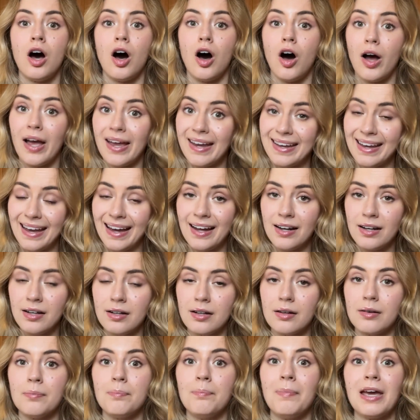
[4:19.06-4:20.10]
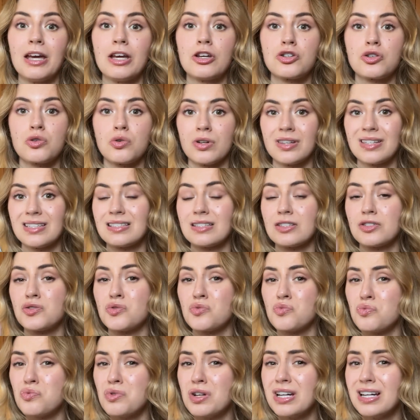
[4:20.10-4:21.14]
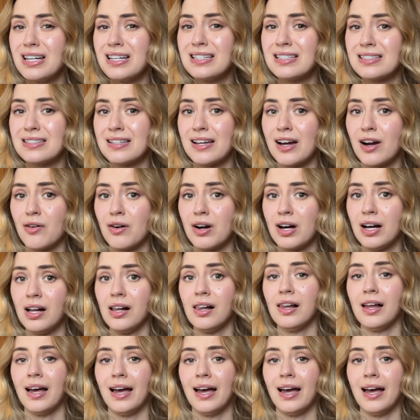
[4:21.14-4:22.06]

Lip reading: again, make sure this is really sterile,